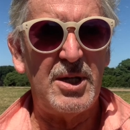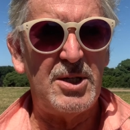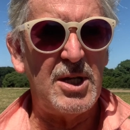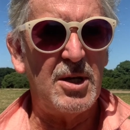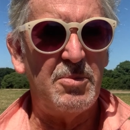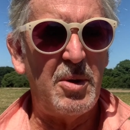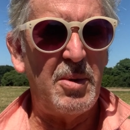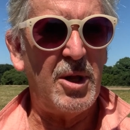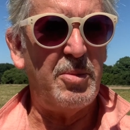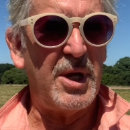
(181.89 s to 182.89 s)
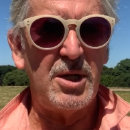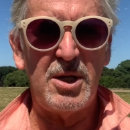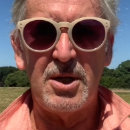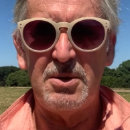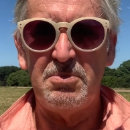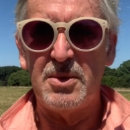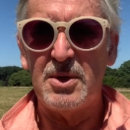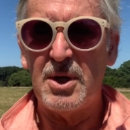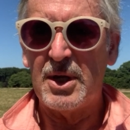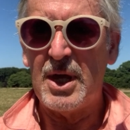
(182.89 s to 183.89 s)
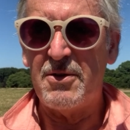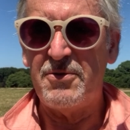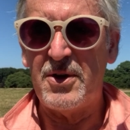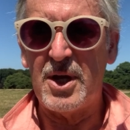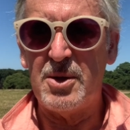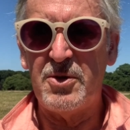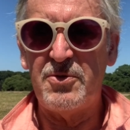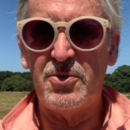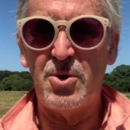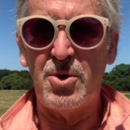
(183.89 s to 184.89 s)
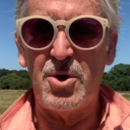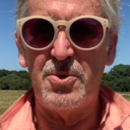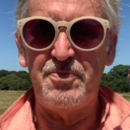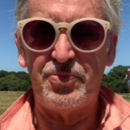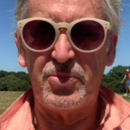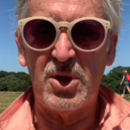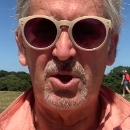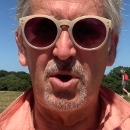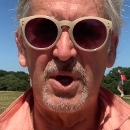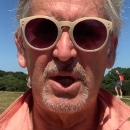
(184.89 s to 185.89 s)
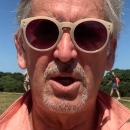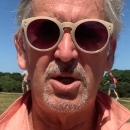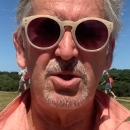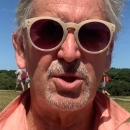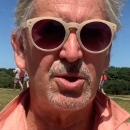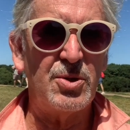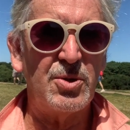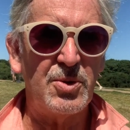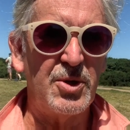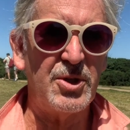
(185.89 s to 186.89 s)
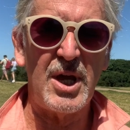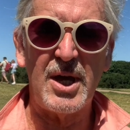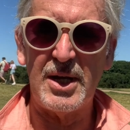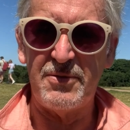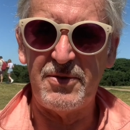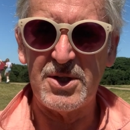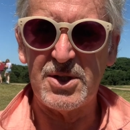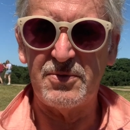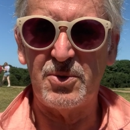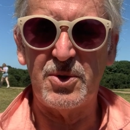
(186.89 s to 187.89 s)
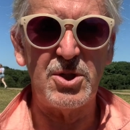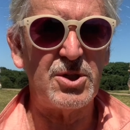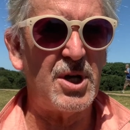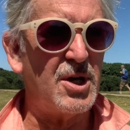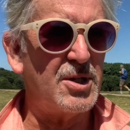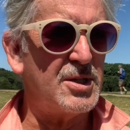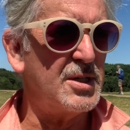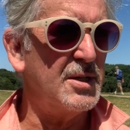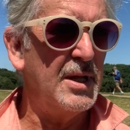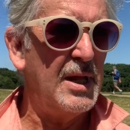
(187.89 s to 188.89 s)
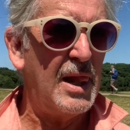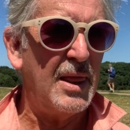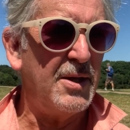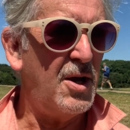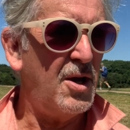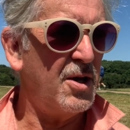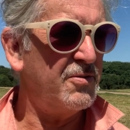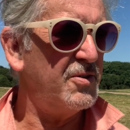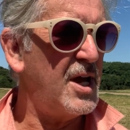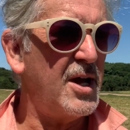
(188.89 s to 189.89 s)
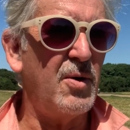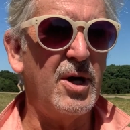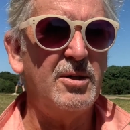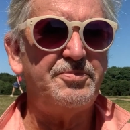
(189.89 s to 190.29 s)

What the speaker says: Diem Albanian cafe before going to the Idler Festival, which starts in half an hour.